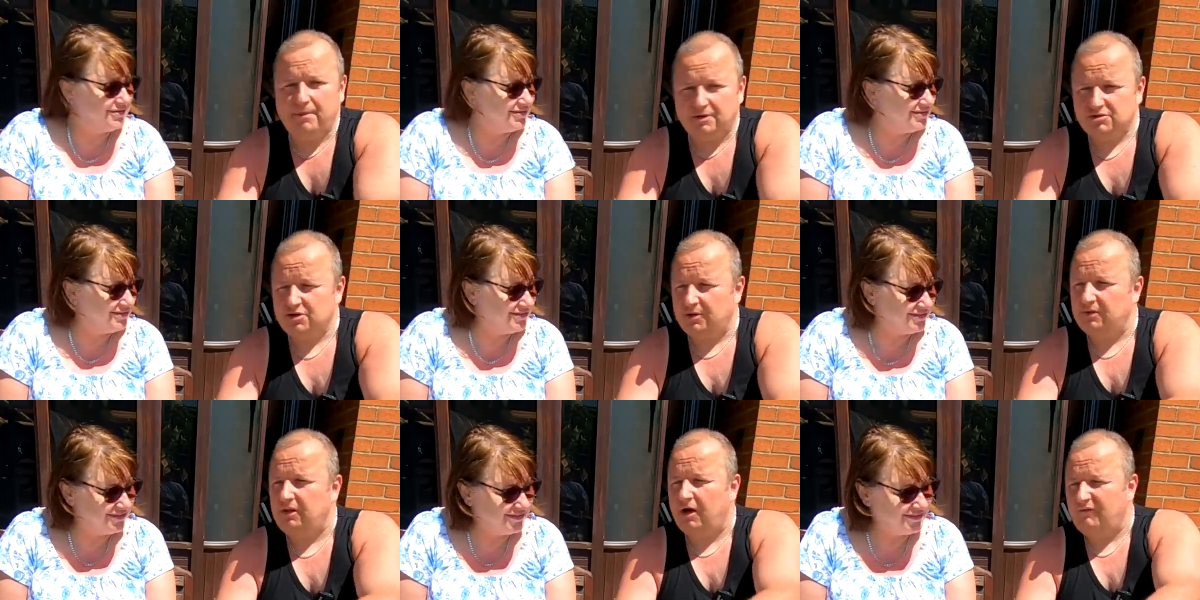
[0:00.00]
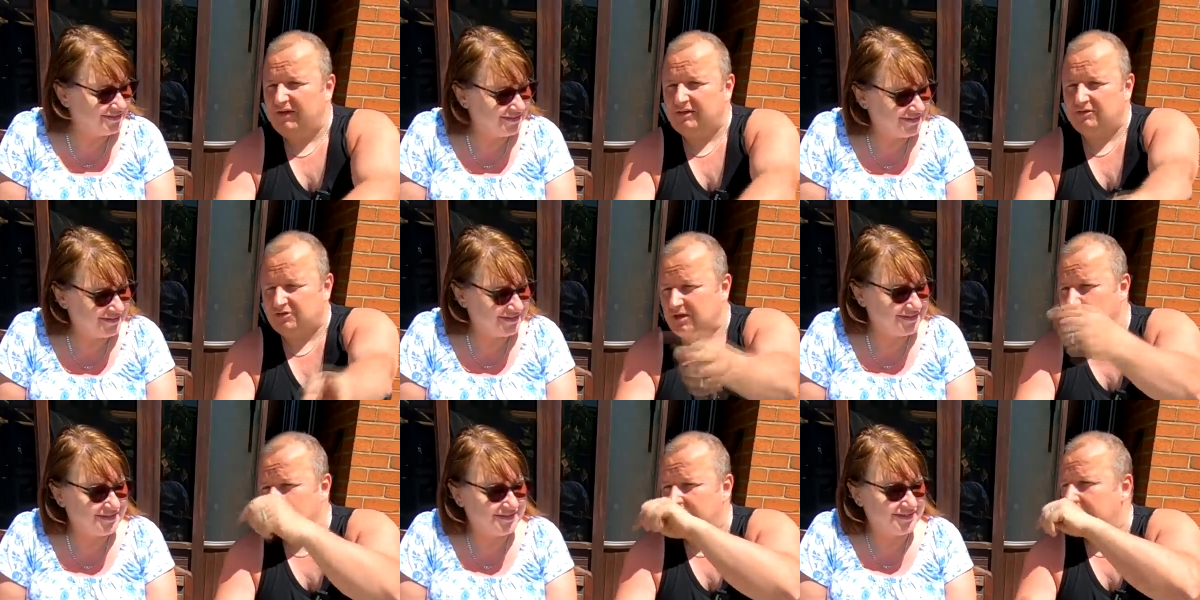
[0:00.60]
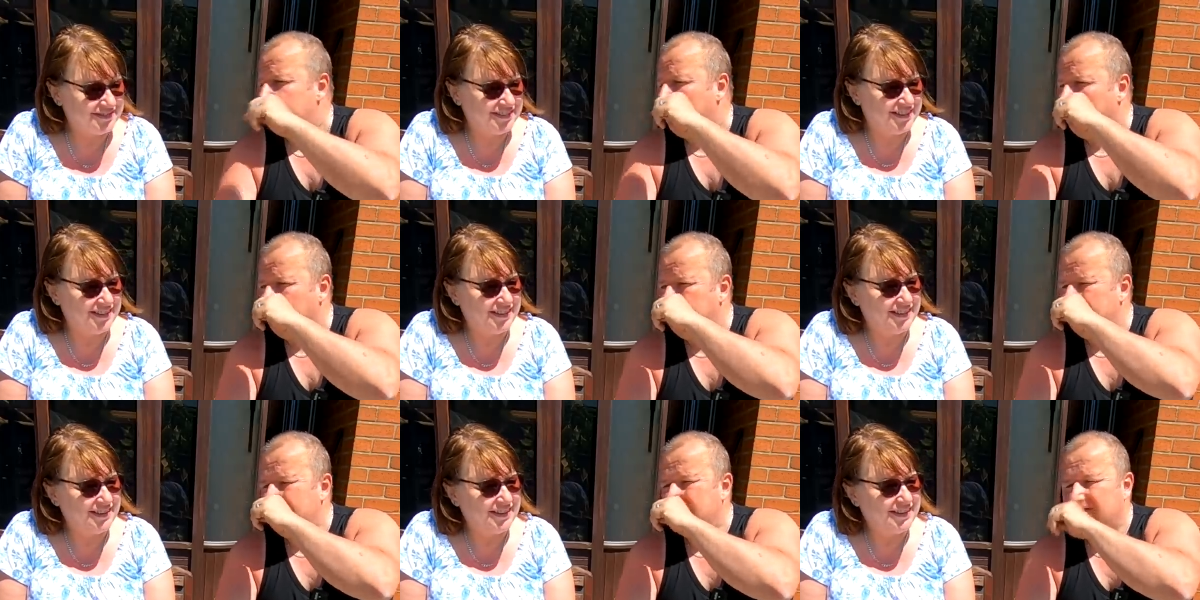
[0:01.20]
Speaker 1: but uh, i've had someone email
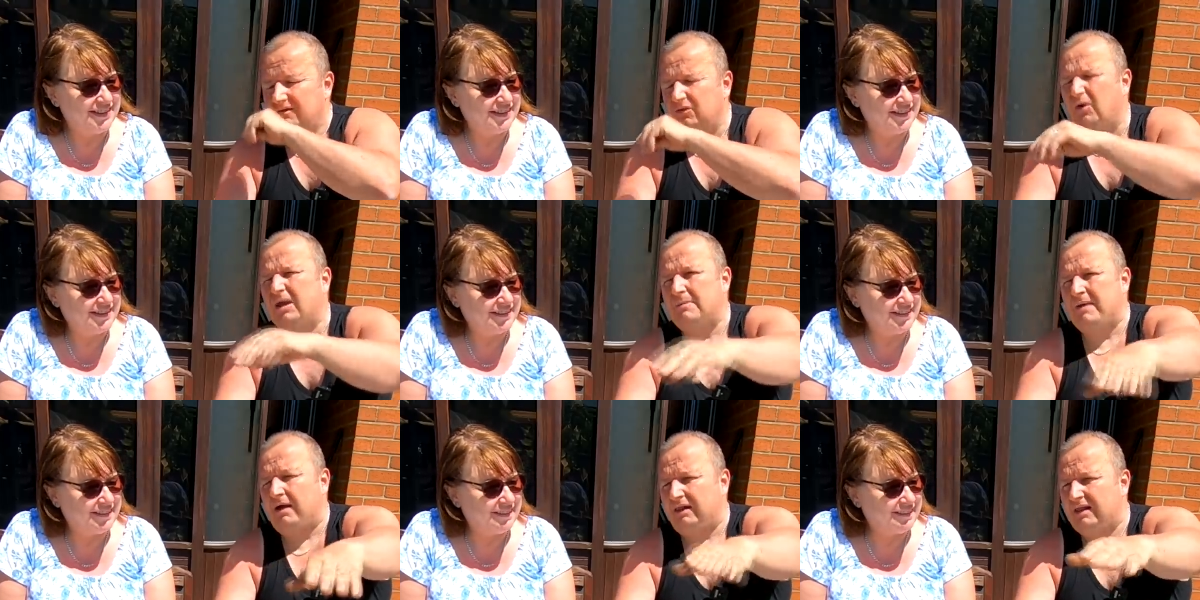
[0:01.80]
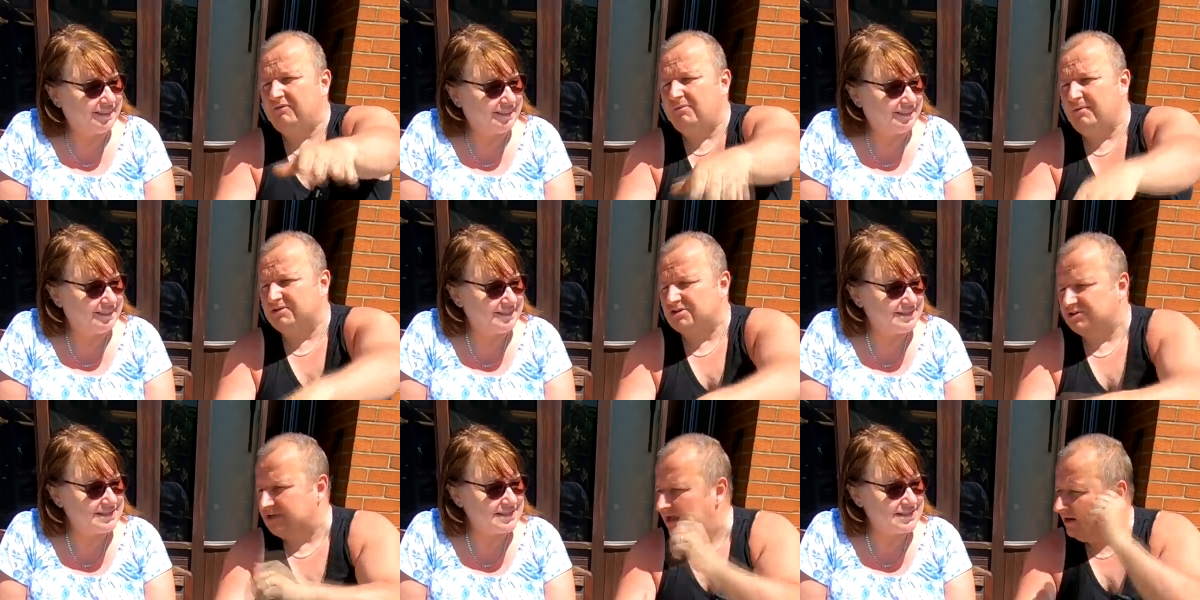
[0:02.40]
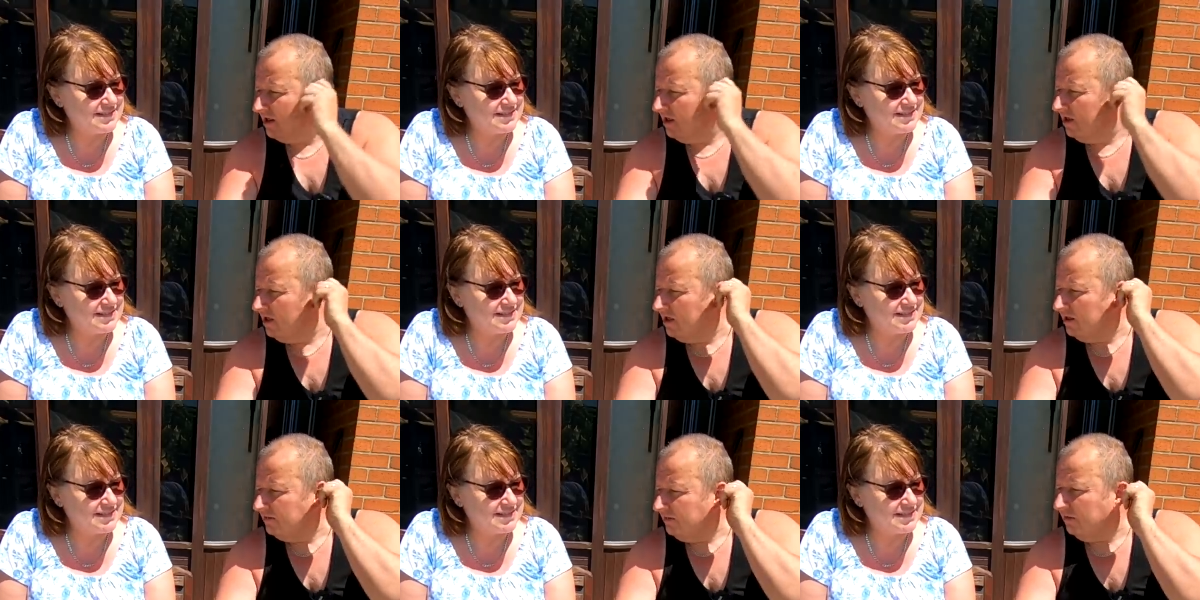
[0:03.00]
me not email leave a message saying
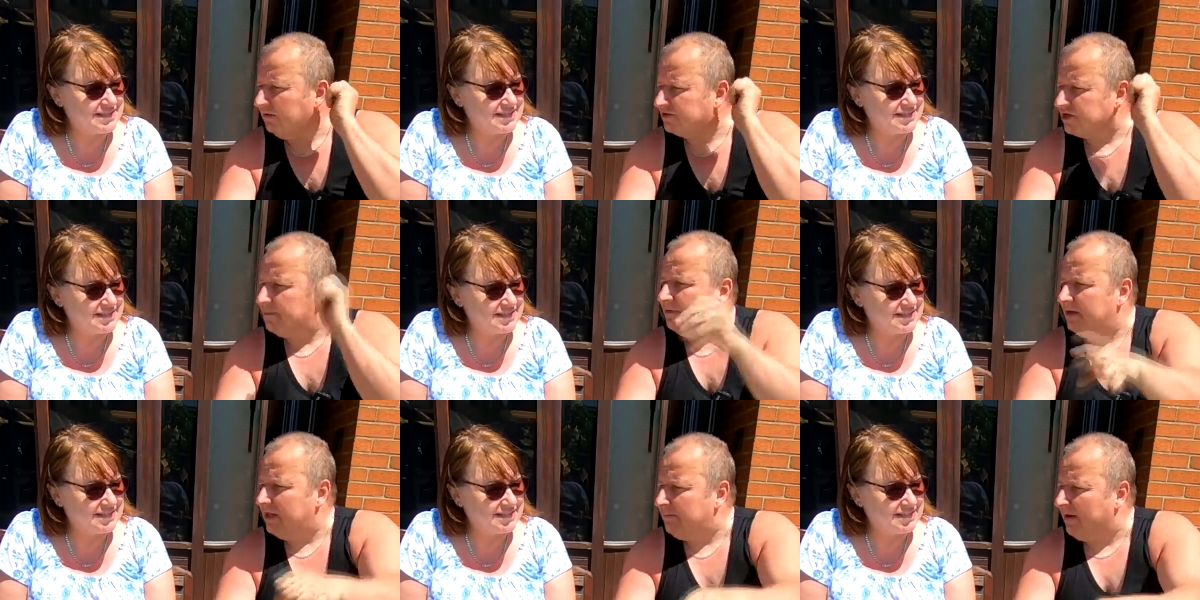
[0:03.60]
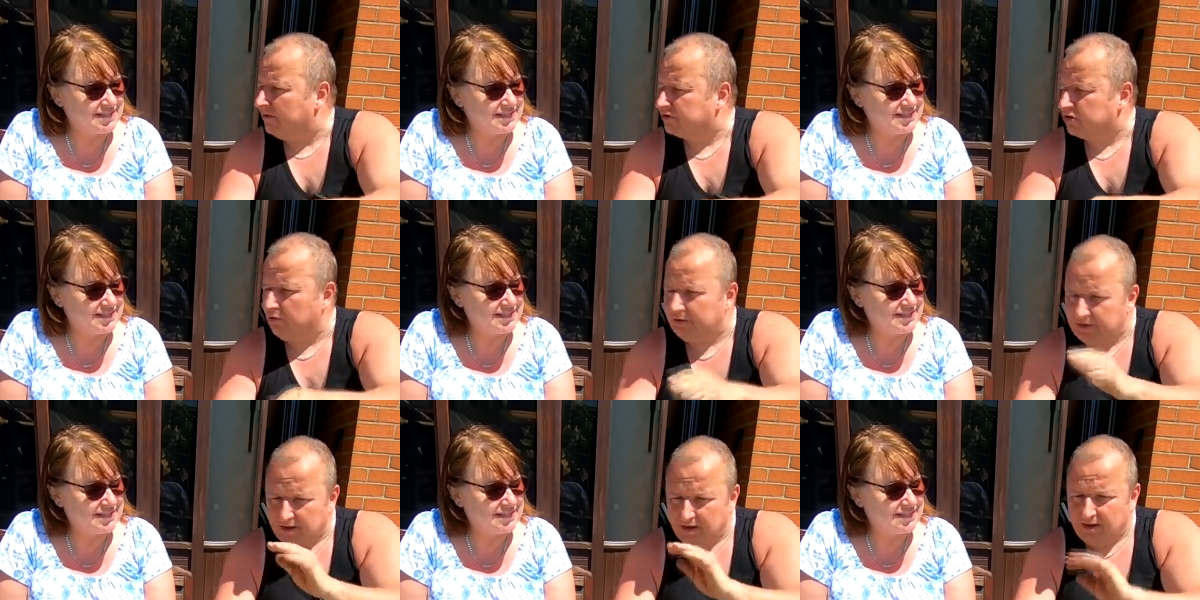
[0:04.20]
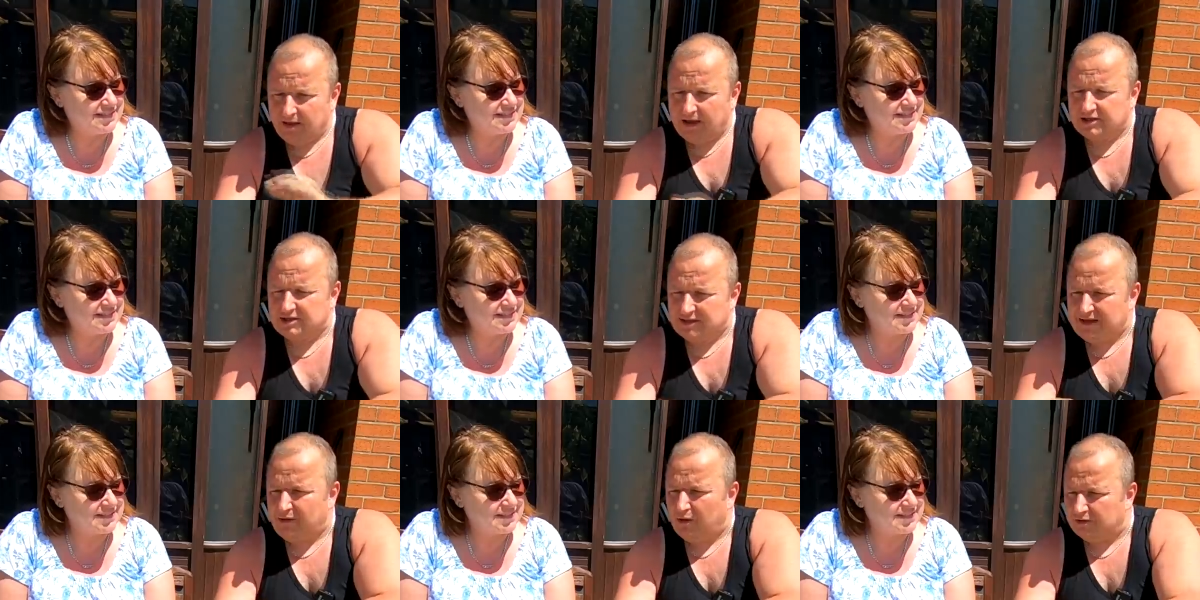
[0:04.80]
no they sent me an email sorry they
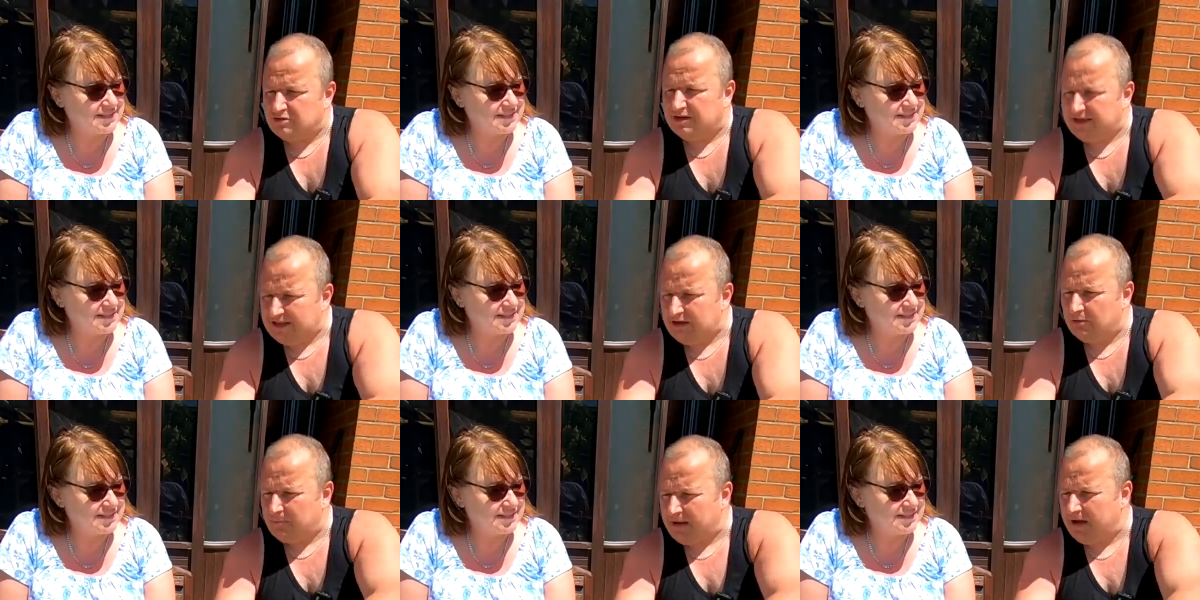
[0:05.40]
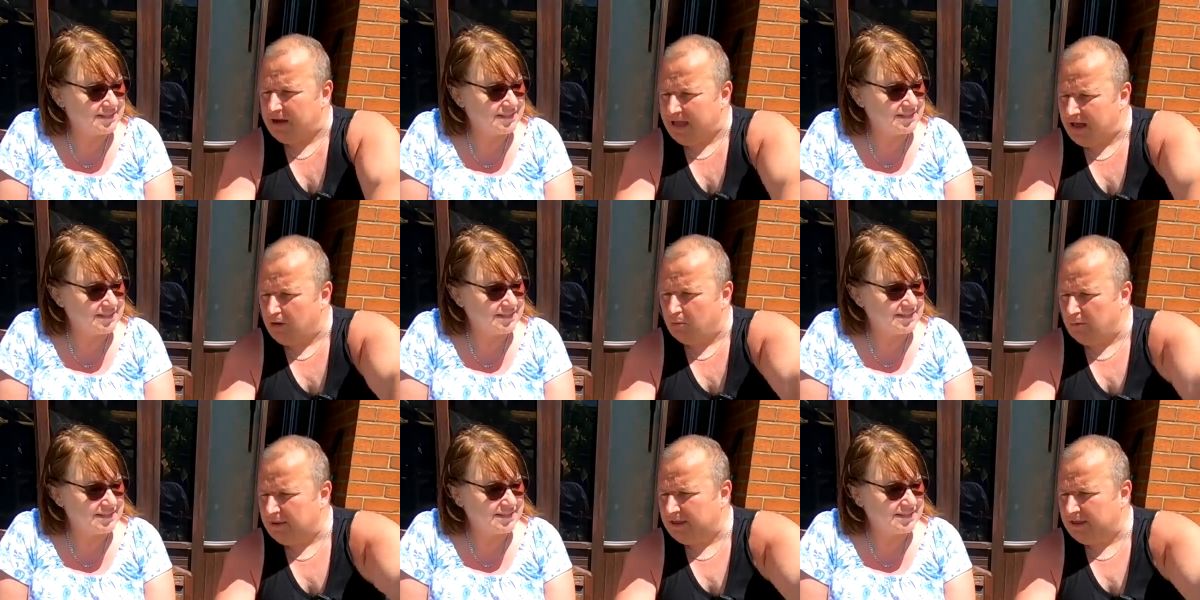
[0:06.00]
said they would like to hear about how we